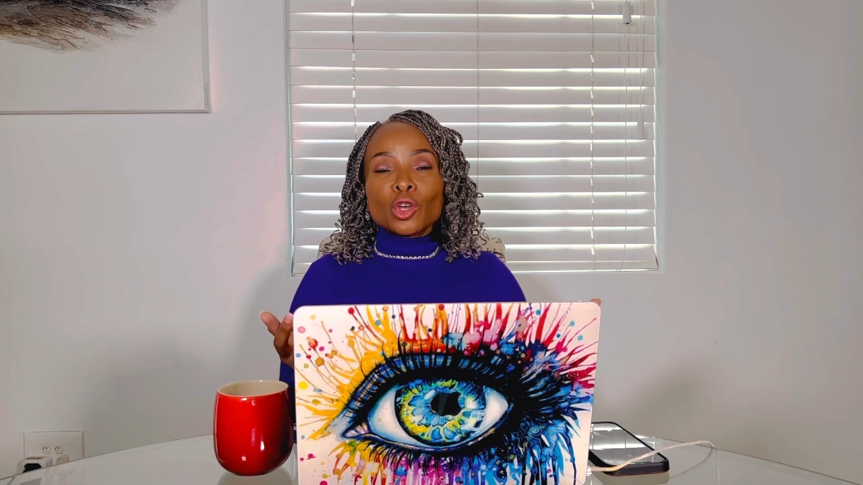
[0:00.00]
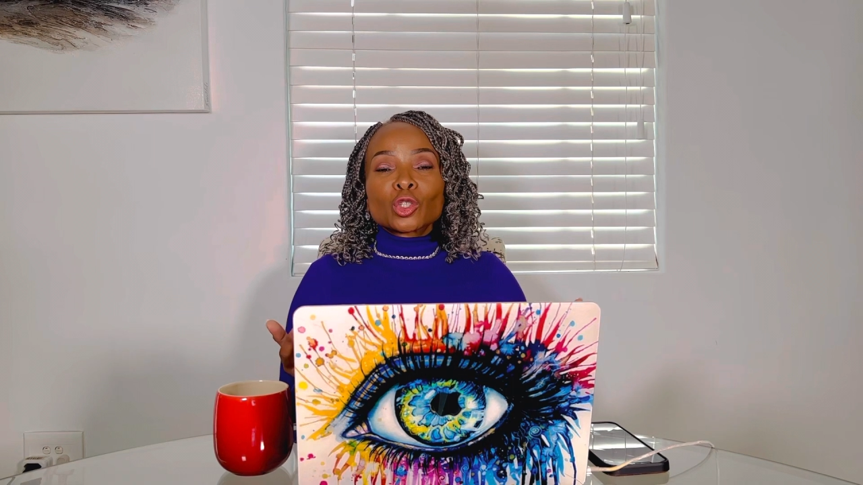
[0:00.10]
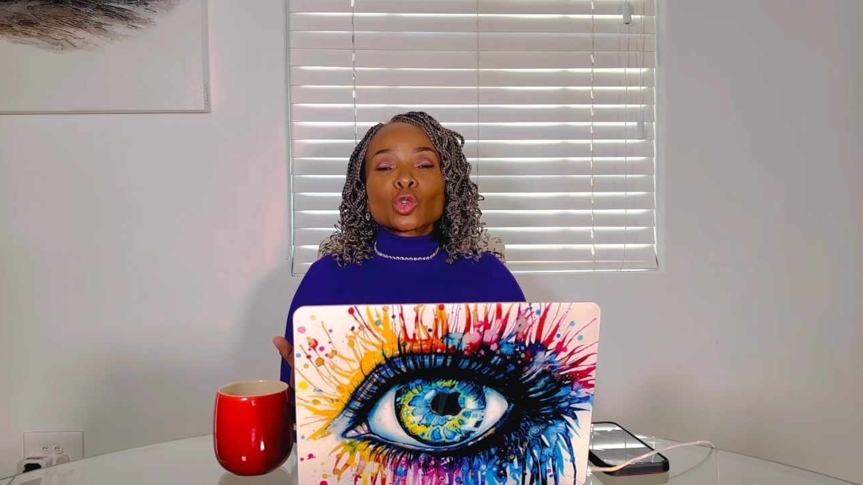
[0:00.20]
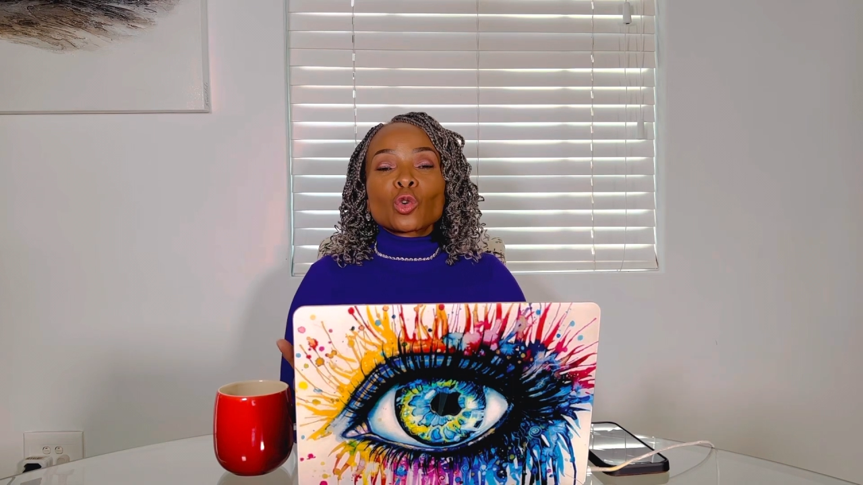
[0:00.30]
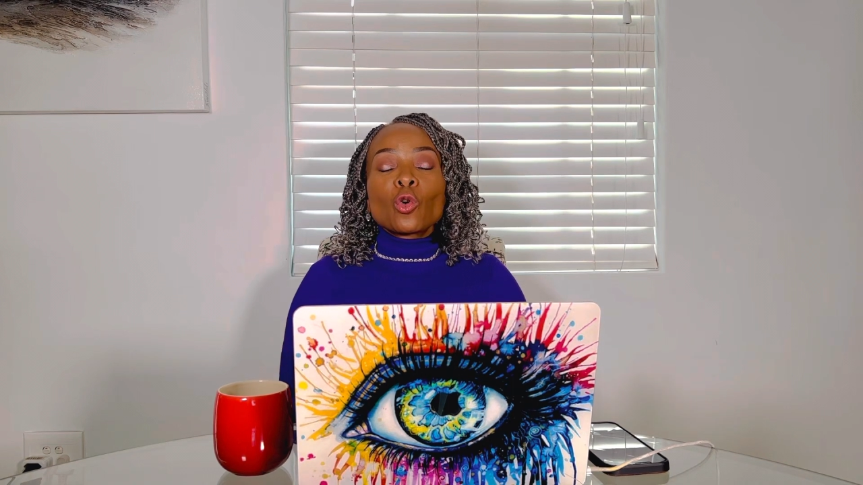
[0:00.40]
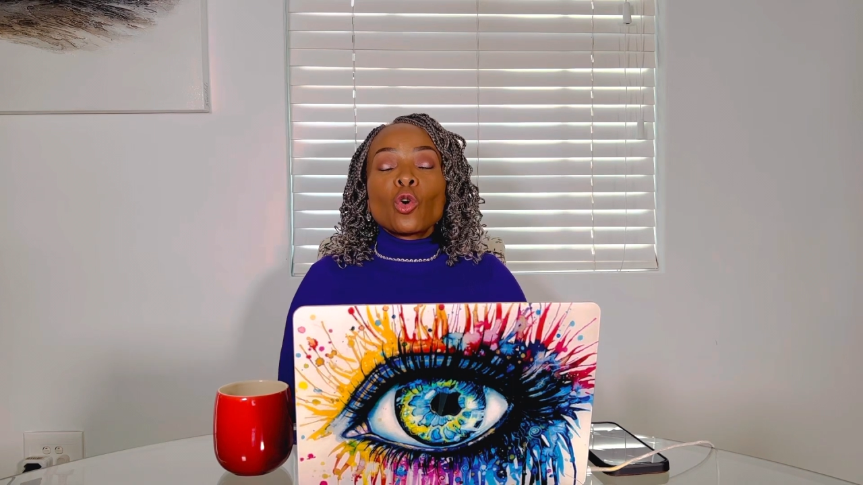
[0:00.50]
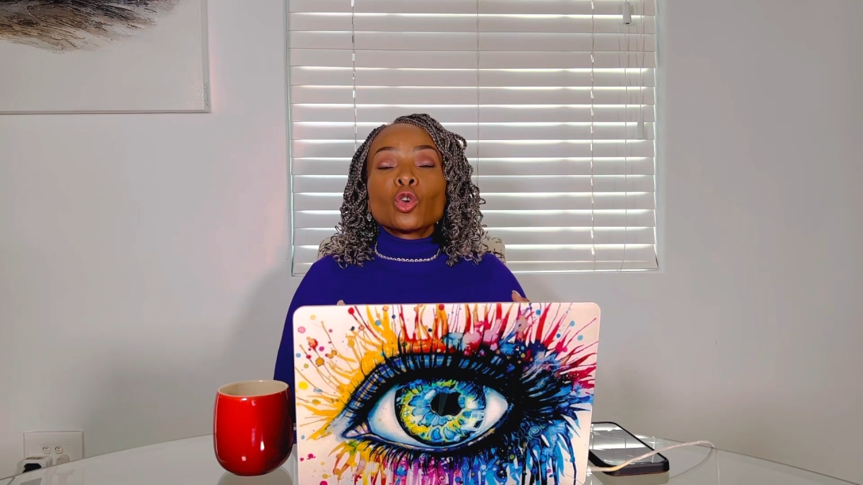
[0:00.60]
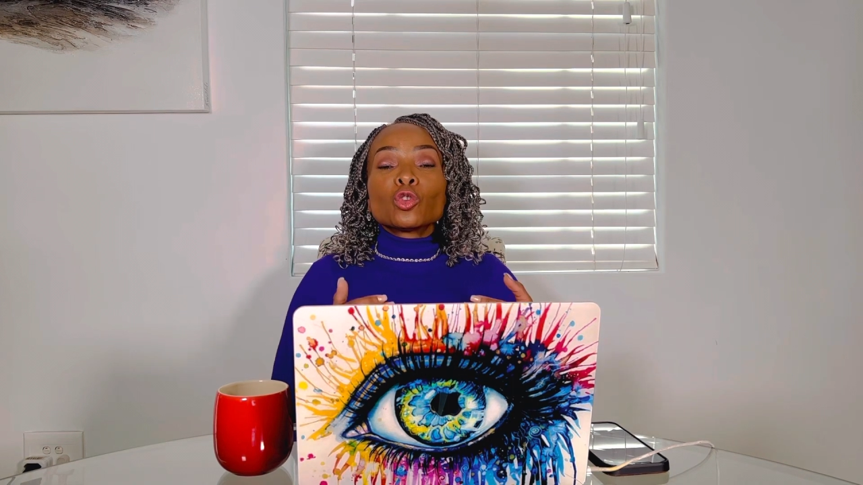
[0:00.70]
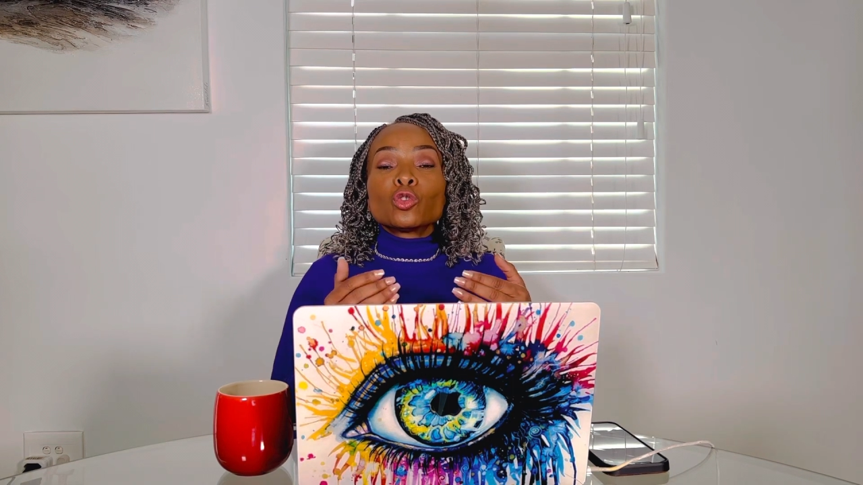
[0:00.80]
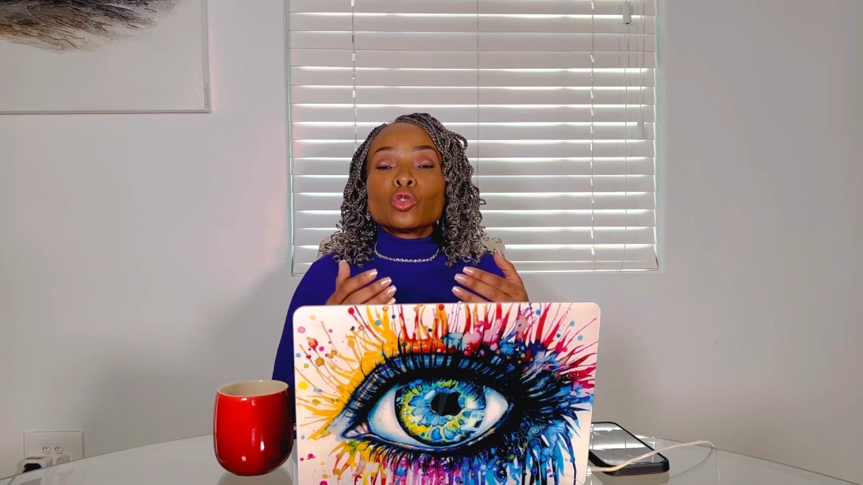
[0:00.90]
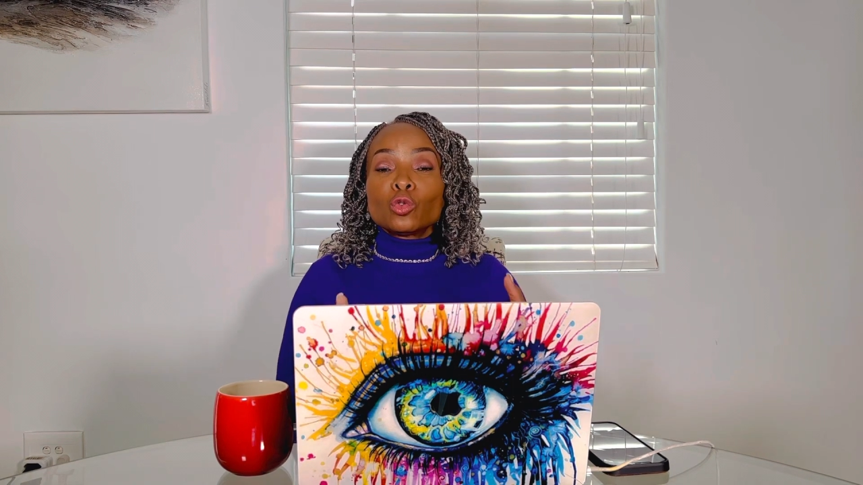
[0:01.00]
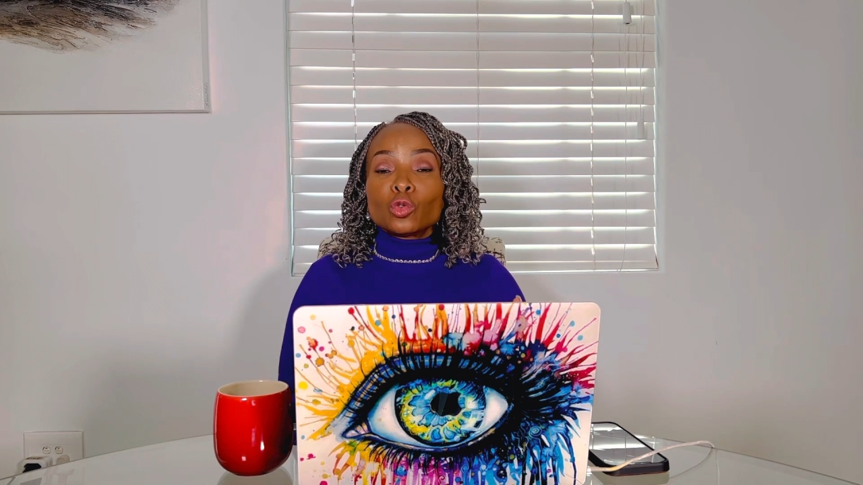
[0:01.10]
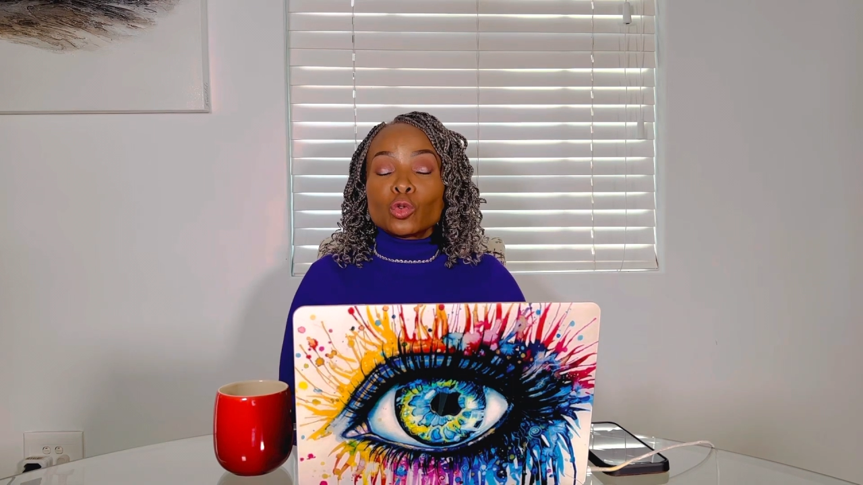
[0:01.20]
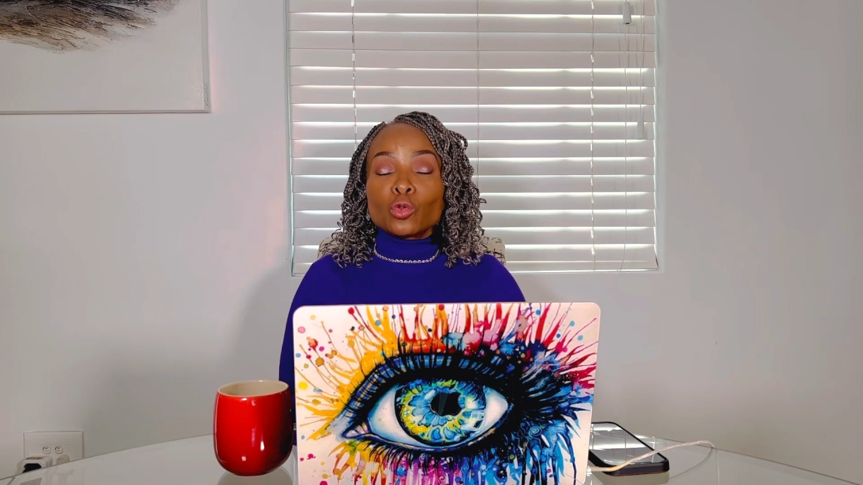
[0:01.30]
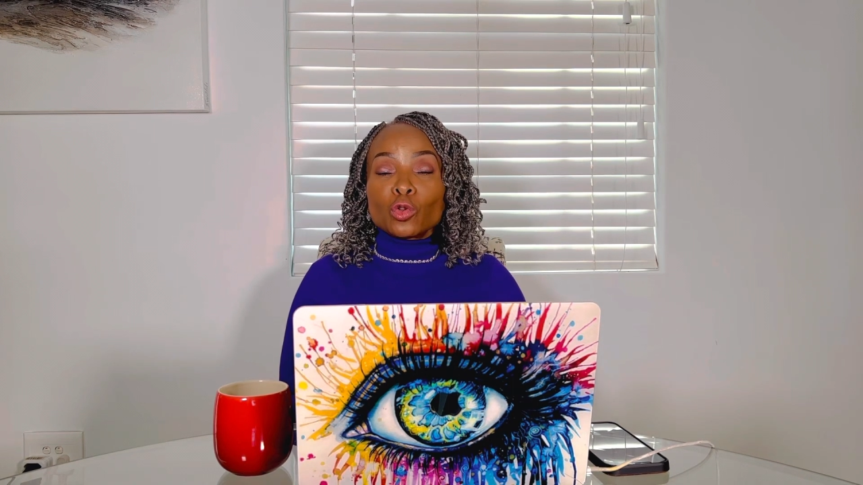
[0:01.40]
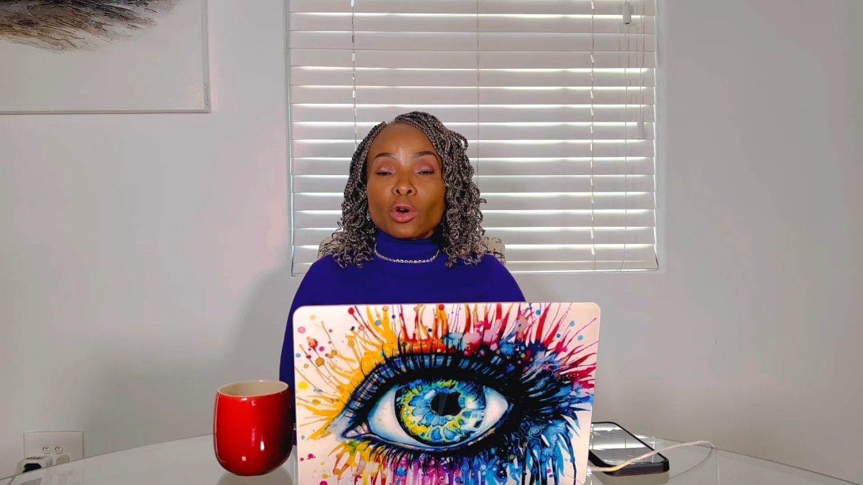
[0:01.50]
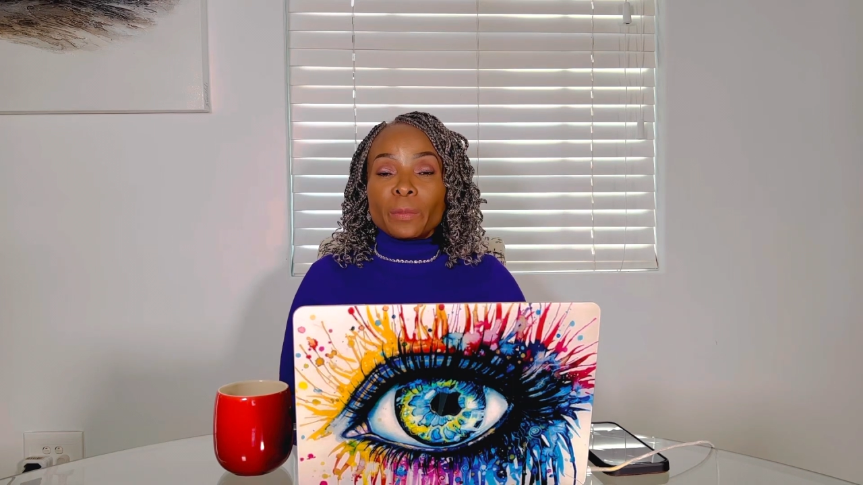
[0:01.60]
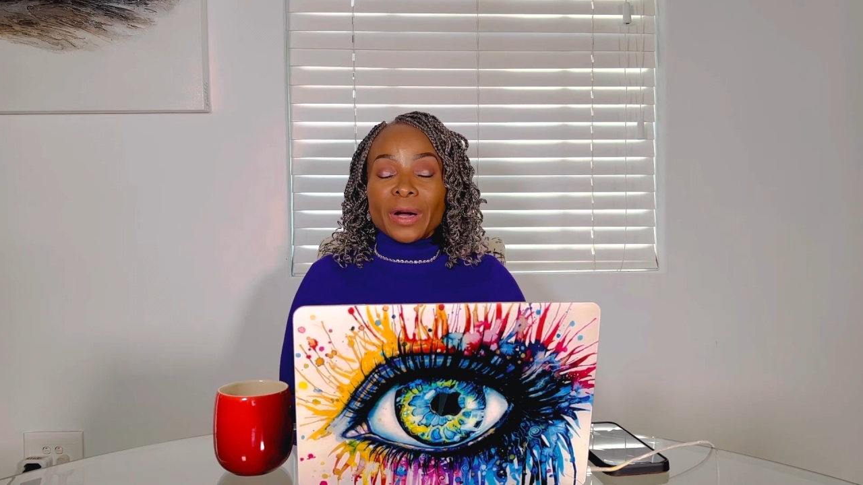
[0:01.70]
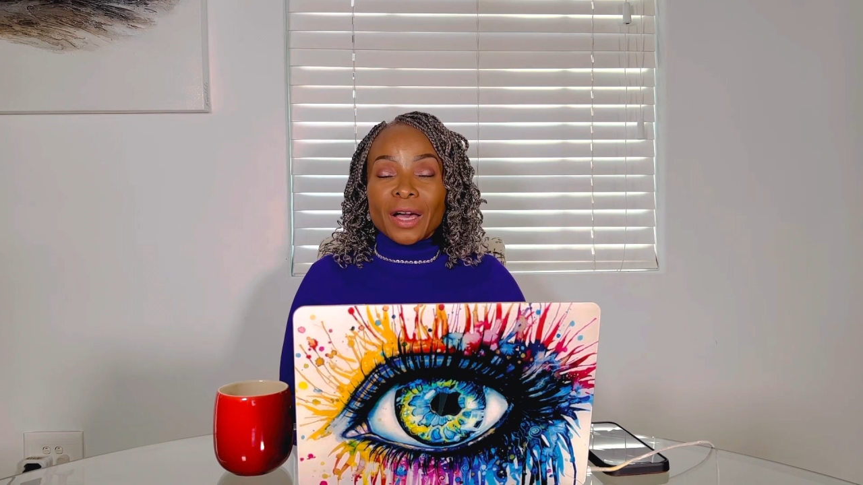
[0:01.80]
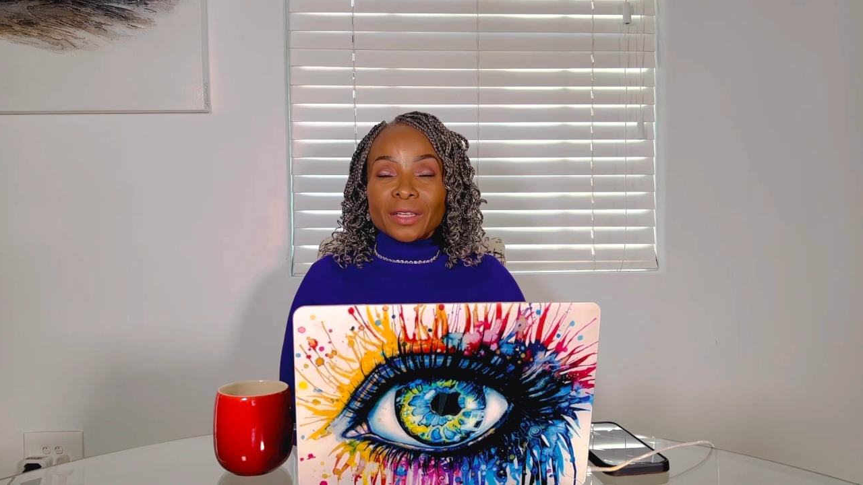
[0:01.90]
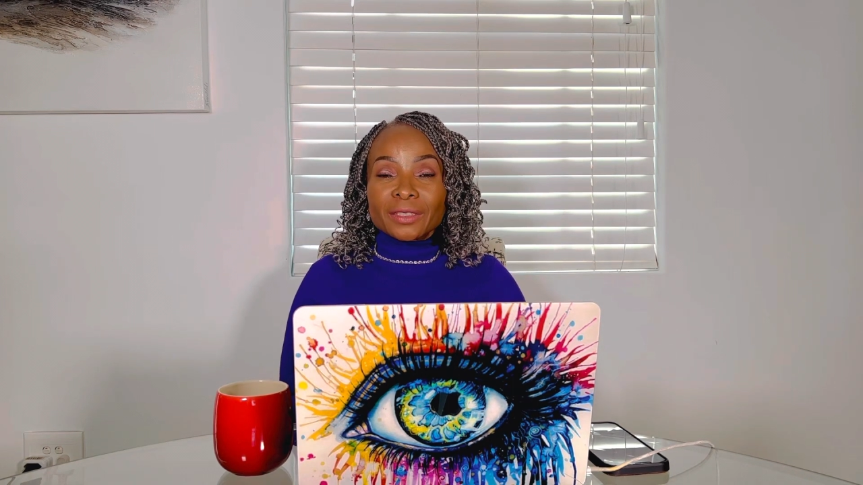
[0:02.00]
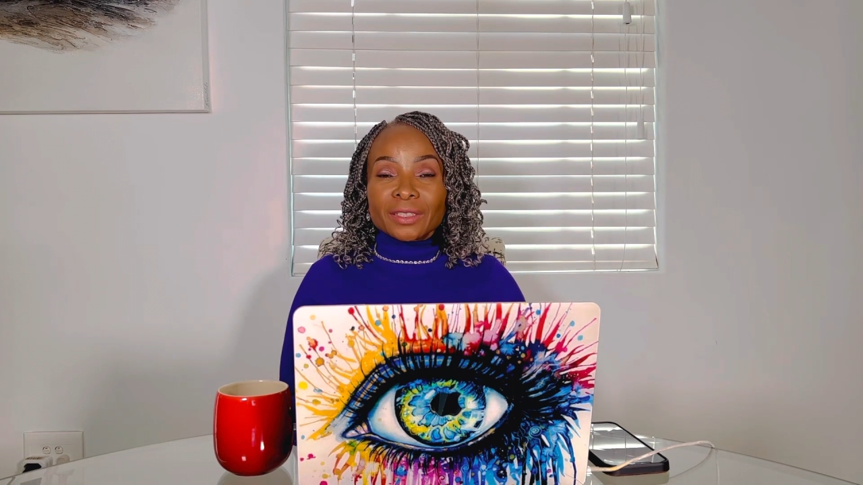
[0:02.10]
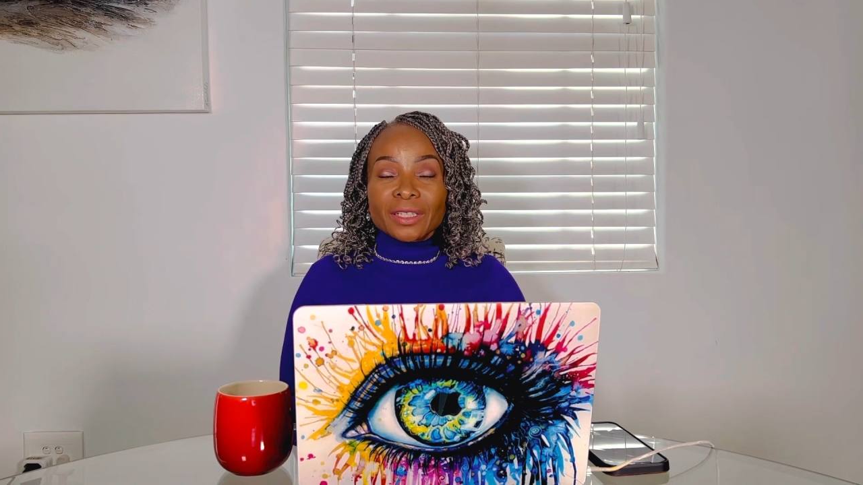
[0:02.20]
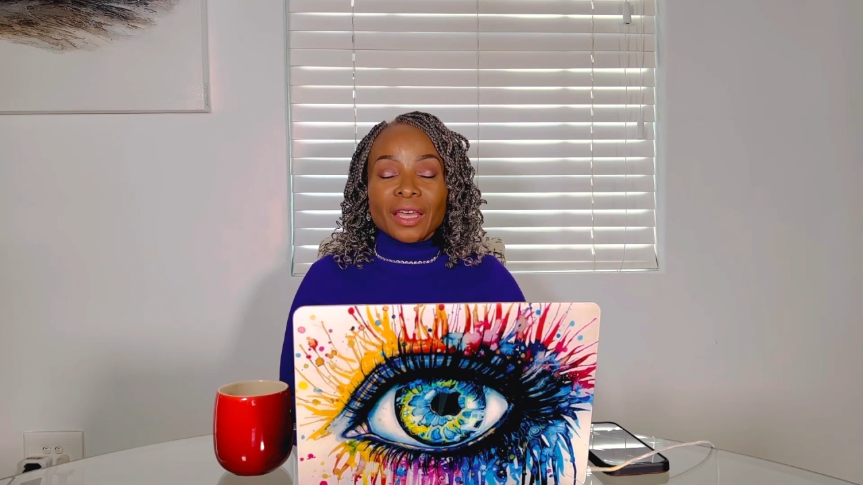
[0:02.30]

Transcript: So you do your part,